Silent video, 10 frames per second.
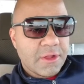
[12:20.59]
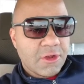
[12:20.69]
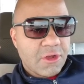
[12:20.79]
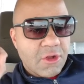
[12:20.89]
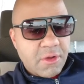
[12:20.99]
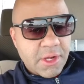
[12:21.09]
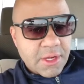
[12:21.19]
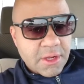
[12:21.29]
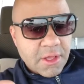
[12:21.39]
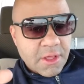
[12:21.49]

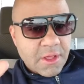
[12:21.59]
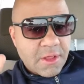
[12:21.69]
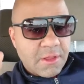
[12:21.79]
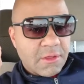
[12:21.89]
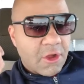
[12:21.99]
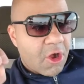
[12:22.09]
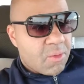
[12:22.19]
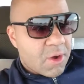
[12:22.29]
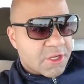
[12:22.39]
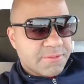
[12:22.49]
learning the car
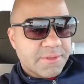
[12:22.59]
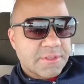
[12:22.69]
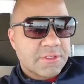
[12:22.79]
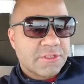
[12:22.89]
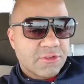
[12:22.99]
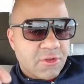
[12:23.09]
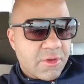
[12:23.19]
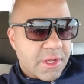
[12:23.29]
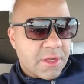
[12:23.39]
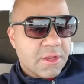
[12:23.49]
wash business,
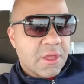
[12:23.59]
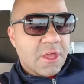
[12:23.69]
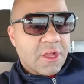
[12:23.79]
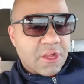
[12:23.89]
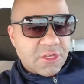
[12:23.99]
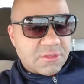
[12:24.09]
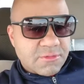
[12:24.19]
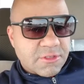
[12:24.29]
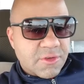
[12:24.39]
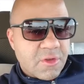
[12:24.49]
learning customer
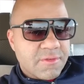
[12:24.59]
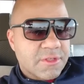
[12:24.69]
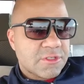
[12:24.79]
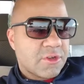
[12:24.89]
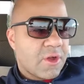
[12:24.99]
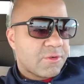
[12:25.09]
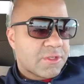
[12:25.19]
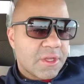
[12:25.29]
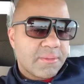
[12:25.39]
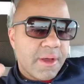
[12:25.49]
service. I was
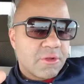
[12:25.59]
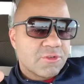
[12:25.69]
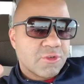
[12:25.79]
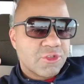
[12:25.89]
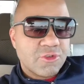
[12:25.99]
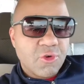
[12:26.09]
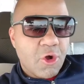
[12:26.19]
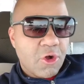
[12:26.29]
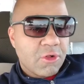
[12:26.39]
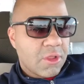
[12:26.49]
thinking about also
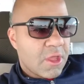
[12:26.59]
U-Haul,